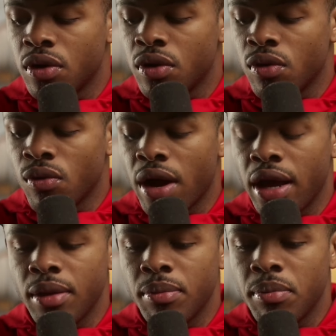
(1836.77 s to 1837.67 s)

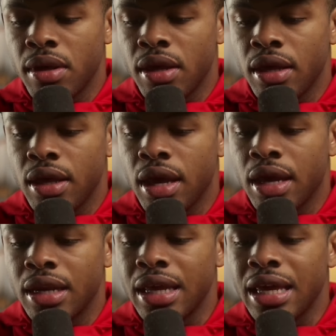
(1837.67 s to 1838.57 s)
Write me
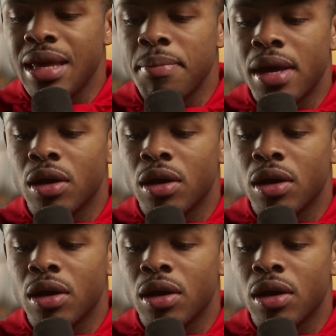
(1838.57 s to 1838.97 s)
an email